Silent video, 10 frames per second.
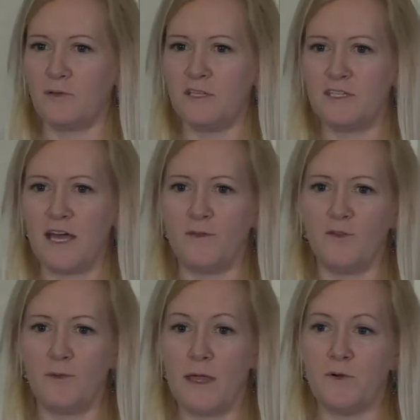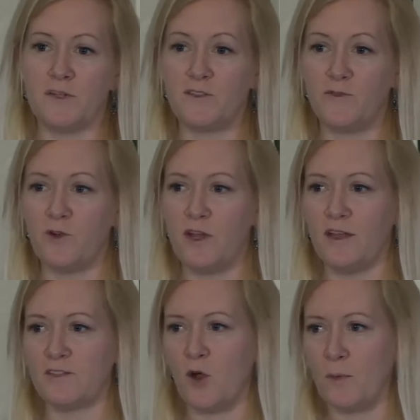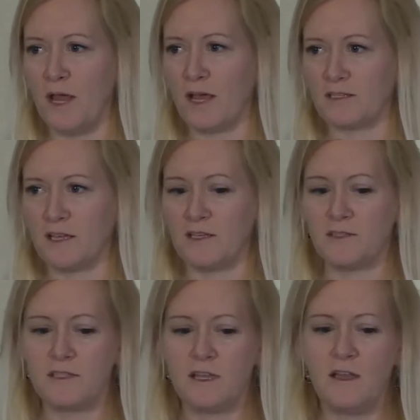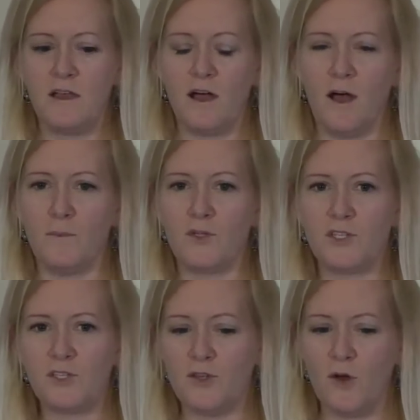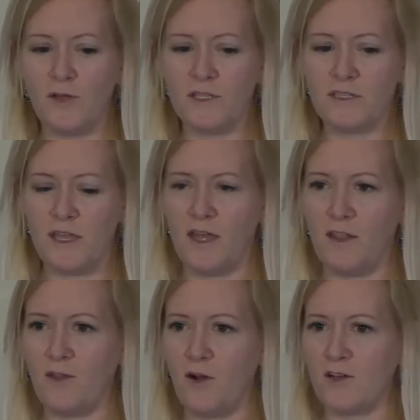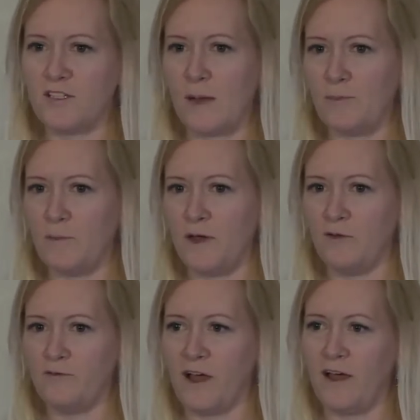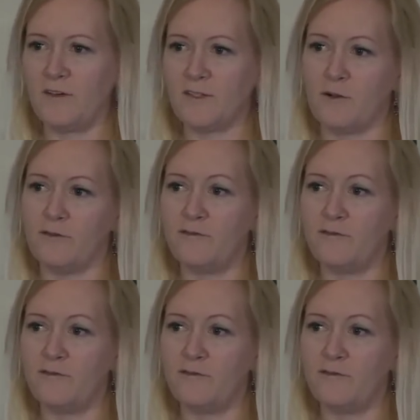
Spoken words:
please download the paper. It's free, it's open access. But just notice that there are supplemental files. There are